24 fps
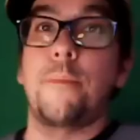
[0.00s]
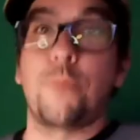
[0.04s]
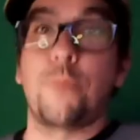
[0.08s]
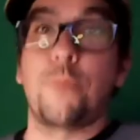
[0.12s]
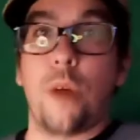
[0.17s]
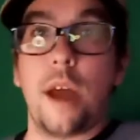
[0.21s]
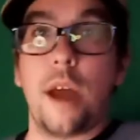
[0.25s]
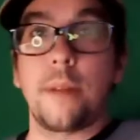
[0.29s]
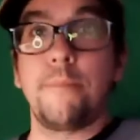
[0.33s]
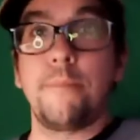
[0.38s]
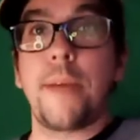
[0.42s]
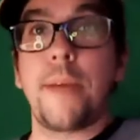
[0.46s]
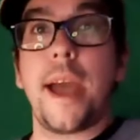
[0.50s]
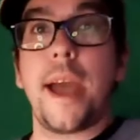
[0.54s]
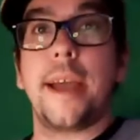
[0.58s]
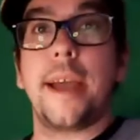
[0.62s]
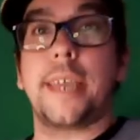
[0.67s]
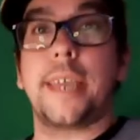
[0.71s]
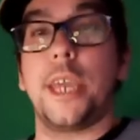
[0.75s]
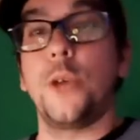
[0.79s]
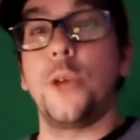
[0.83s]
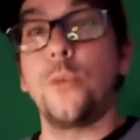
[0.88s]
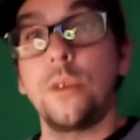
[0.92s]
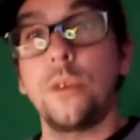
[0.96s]
brought him
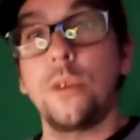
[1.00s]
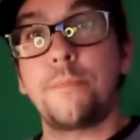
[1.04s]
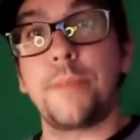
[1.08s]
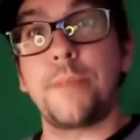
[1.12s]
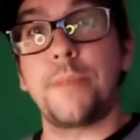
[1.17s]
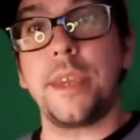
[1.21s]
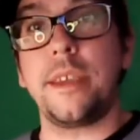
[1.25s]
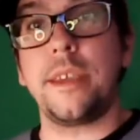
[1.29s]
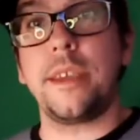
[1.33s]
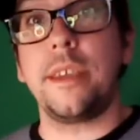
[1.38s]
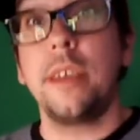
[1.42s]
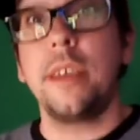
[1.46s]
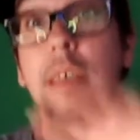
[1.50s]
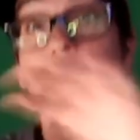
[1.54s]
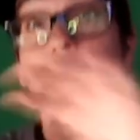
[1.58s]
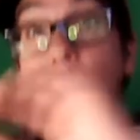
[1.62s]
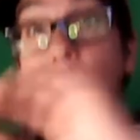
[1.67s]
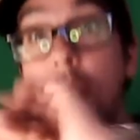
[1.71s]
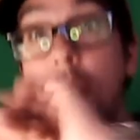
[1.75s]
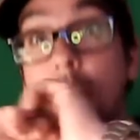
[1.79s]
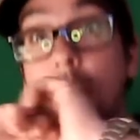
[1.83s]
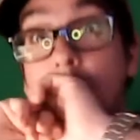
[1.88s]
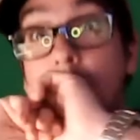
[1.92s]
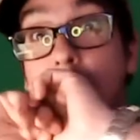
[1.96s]
back, it would be
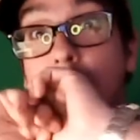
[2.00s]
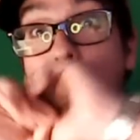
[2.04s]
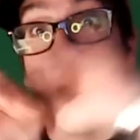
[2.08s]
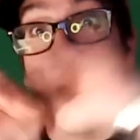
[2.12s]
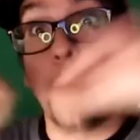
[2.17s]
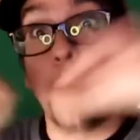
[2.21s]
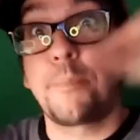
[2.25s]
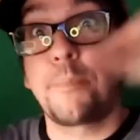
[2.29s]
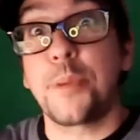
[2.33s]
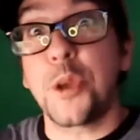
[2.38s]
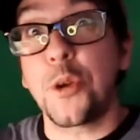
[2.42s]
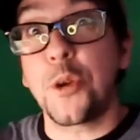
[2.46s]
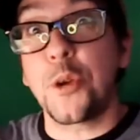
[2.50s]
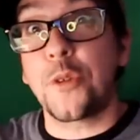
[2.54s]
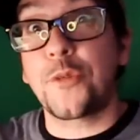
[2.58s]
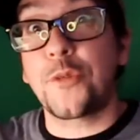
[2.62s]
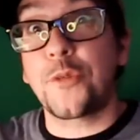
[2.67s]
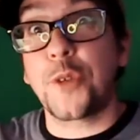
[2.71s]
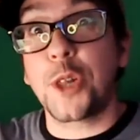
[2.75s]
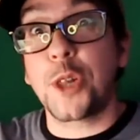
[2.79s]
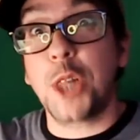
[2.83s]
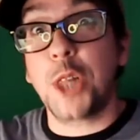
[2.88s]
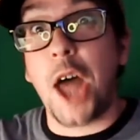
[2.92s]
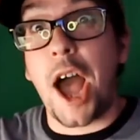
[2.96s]
a
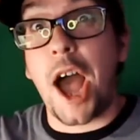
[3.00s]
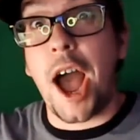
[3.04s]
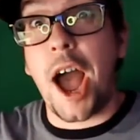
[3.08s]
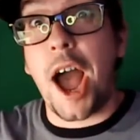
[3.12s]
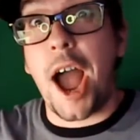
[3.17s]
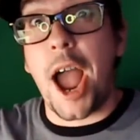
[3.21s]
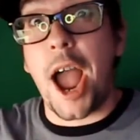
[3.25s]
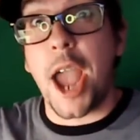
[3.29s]
beautiful lie.